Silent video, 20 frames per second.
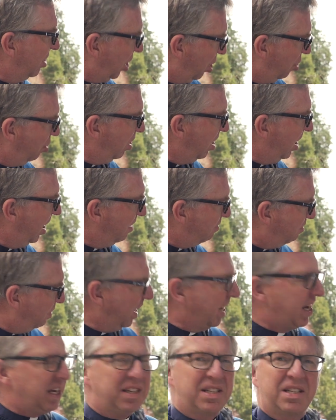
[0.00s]
a quiet
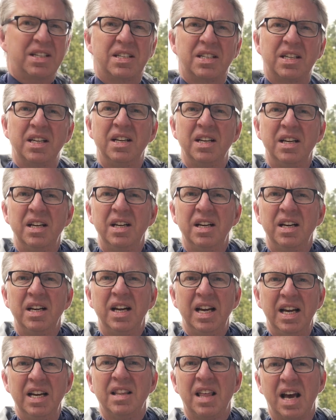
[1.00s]
place
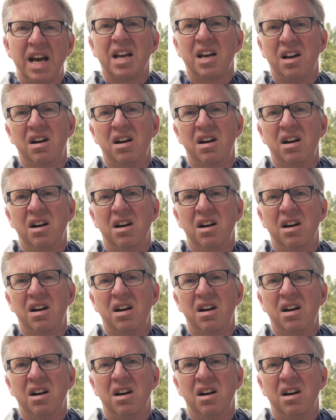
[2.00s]
in that